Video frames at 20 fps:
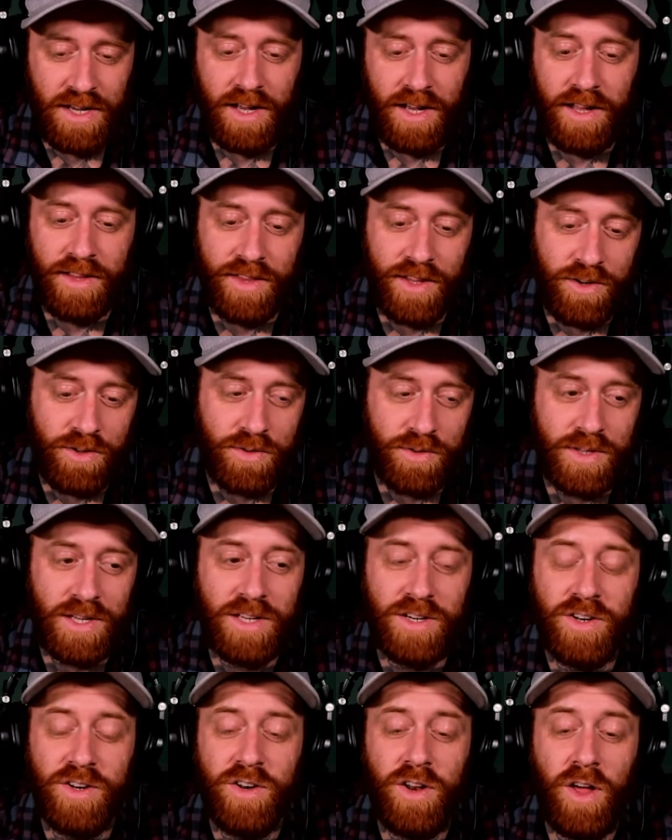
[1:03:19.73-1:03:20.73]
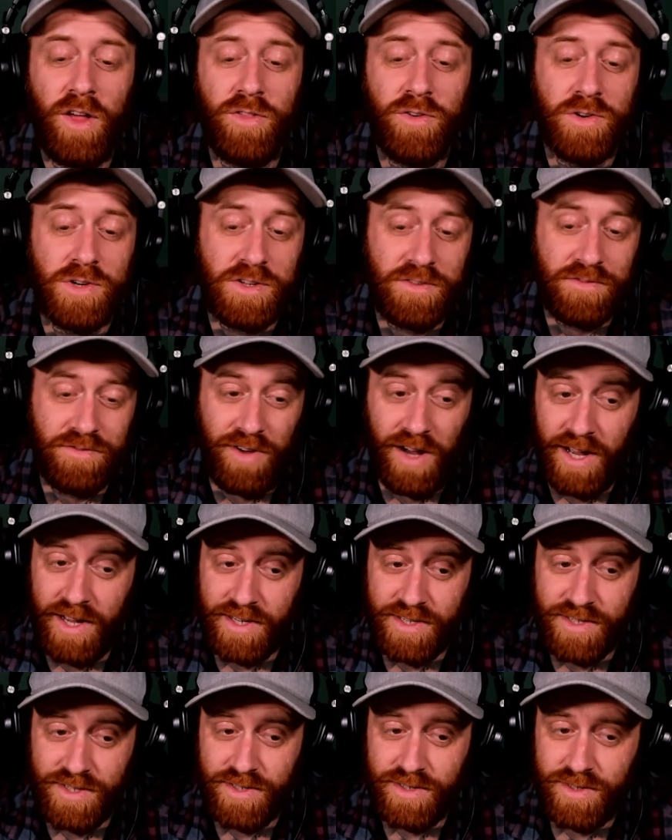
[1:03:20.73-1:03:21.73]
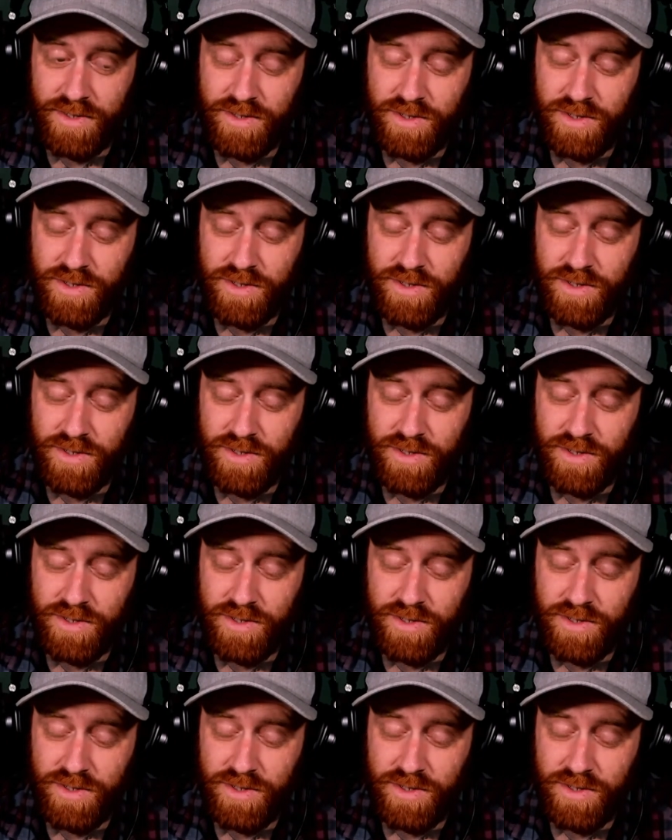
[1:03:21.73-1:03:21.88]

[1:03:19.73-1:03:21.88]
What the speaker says: And then you'll need another device.